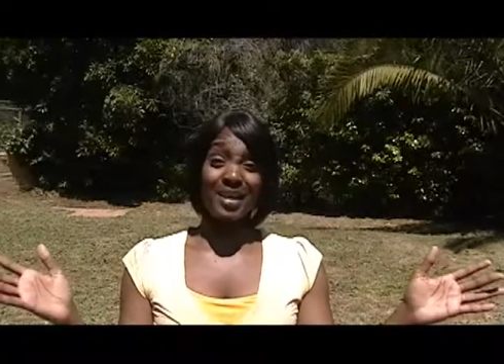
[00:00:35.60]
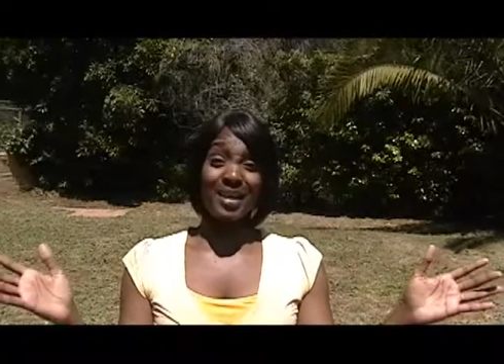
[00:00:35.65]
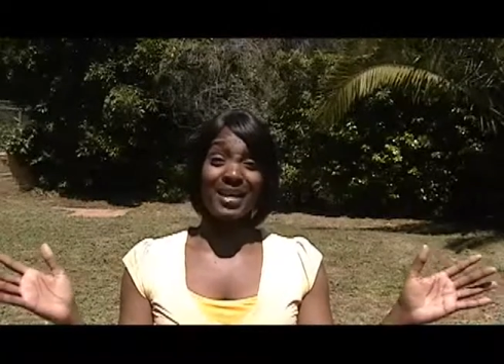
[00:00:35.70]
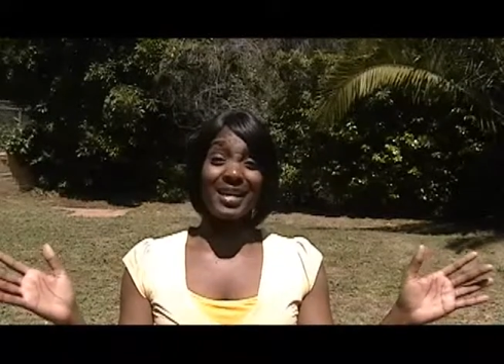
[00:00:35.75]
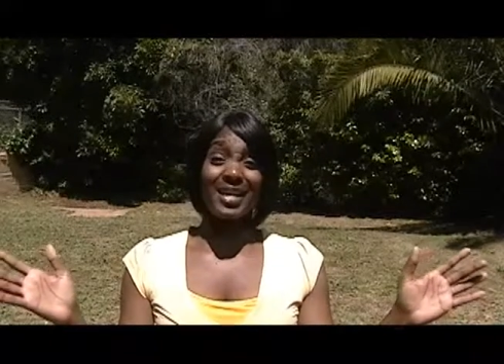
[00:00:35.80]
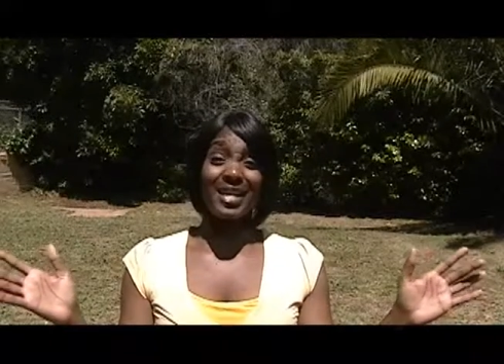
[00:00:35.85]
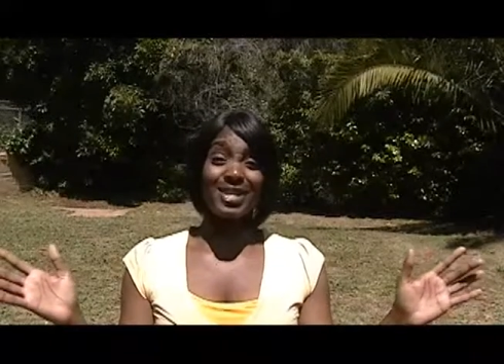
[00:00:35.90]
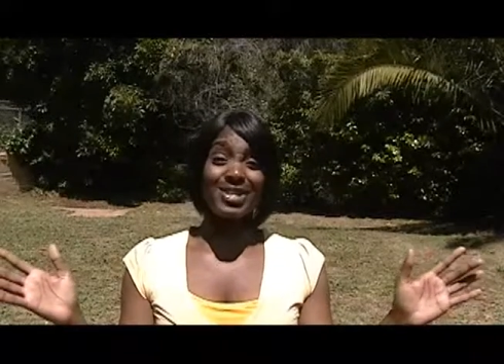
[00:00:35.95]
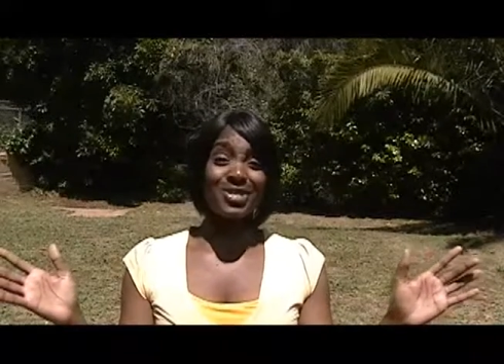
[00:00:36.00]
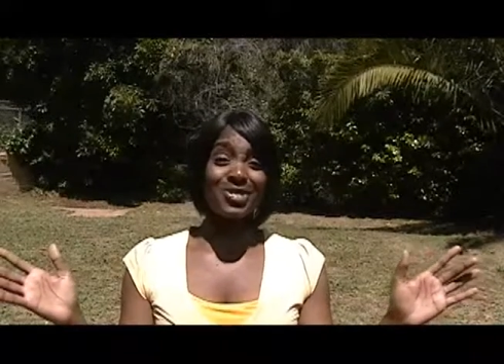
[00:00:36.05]

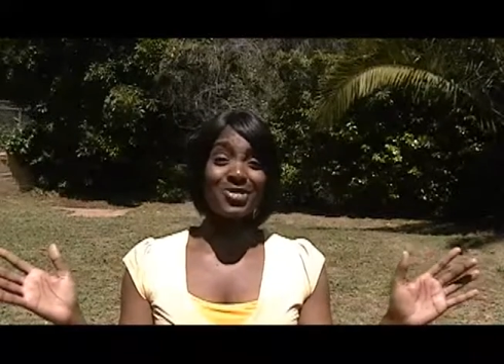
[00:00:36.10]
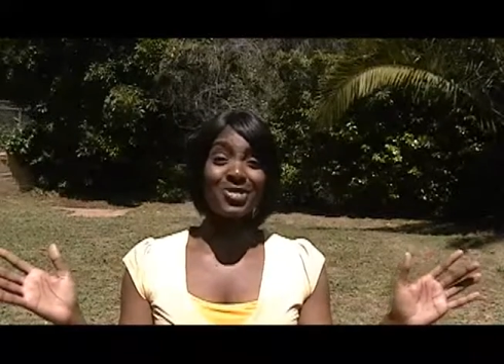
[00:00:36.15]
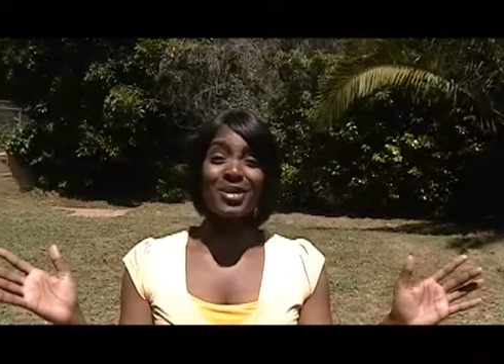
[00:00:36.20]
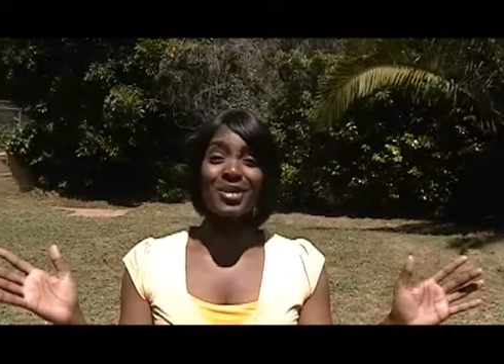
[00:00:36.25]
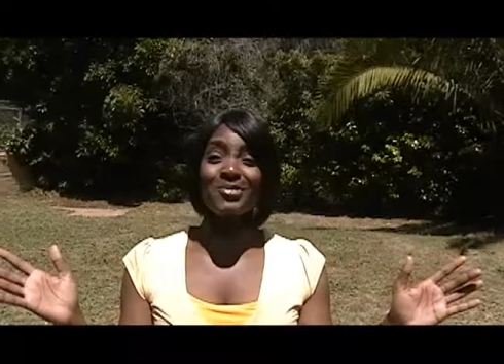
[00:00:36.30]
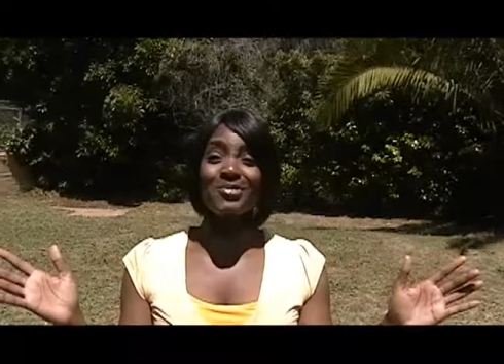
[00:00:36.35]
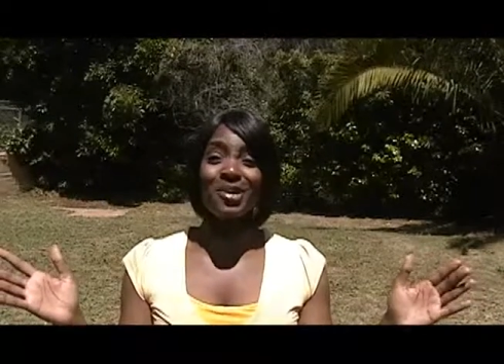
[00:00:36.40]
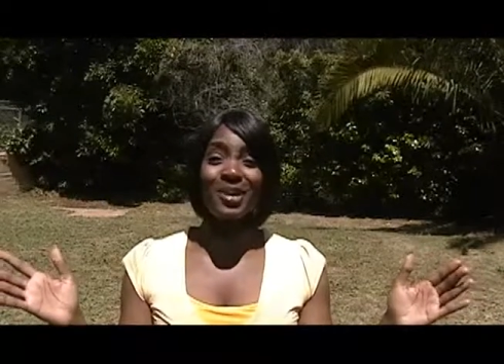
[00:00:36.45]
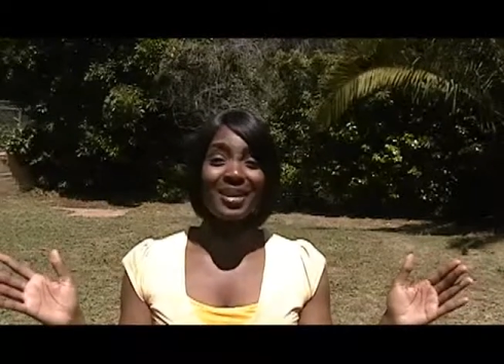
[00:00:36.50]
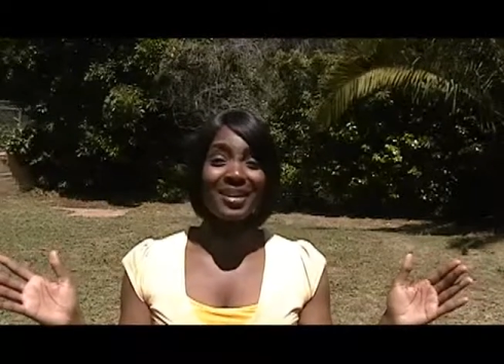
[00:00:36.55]
because you
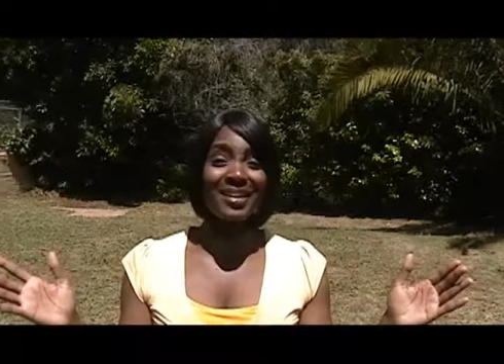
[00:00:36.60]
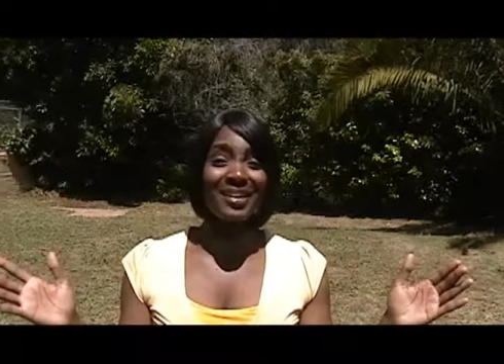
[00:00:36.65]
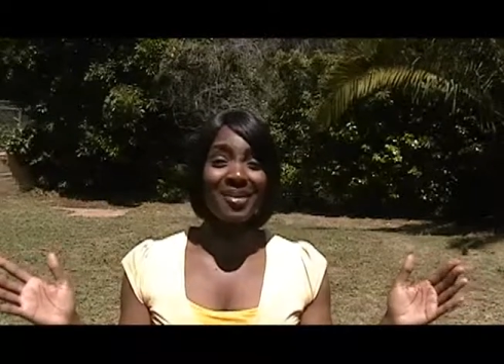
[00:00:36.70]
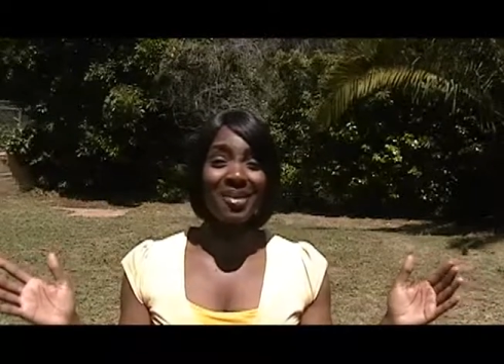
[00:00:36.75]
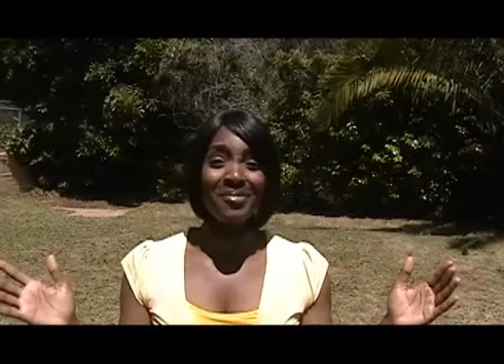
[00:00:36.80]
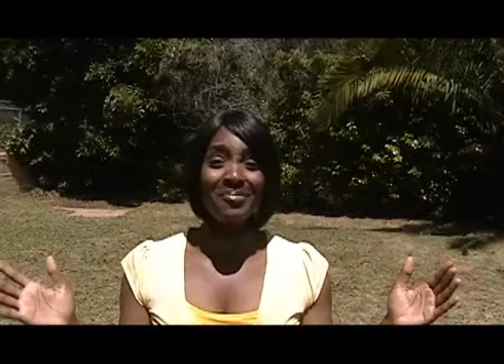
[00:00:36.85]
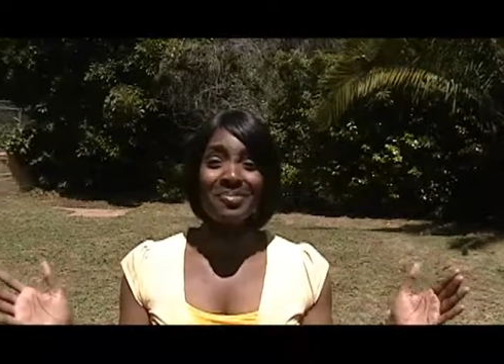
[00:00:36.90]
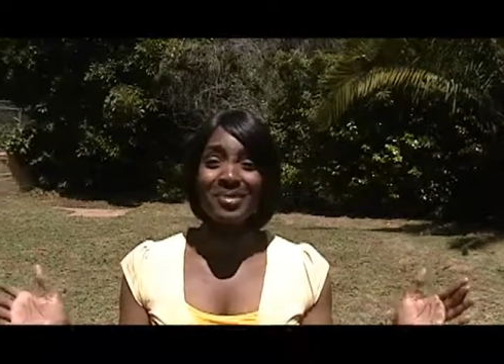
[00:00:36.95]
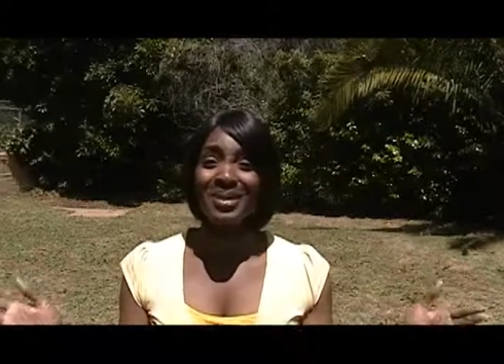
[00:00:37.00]
didn't want to get on